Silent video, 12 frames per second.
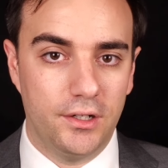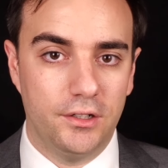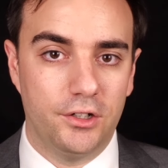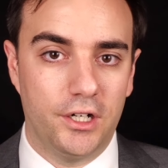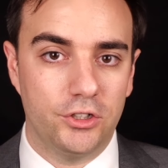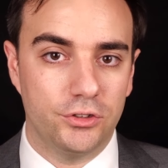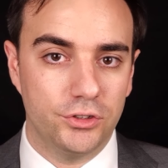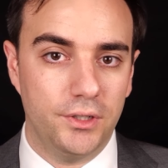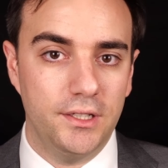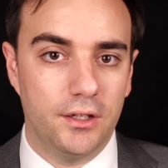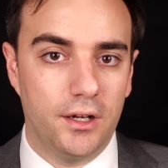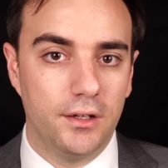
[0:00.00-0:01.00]
Institutional
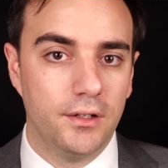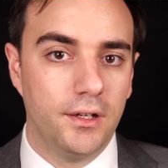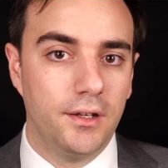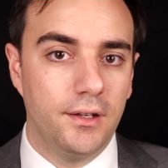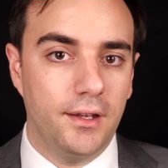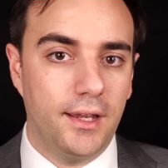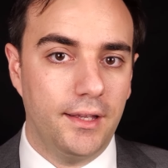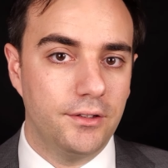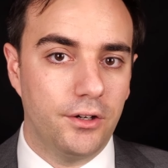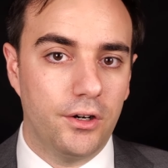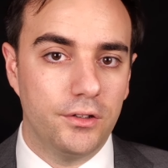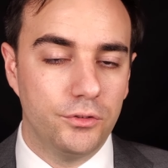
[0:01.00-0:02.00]
arbitration is the
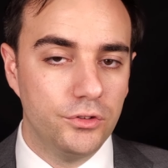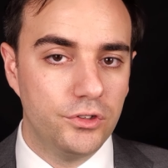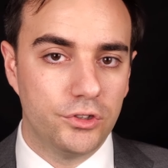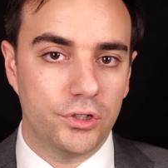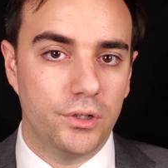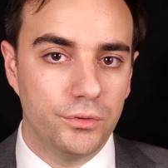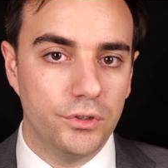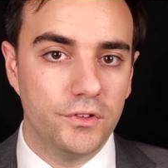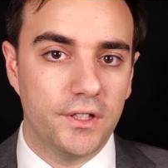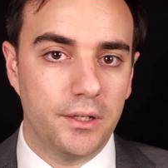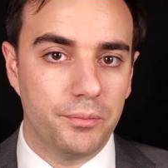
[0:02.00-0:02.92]
norm in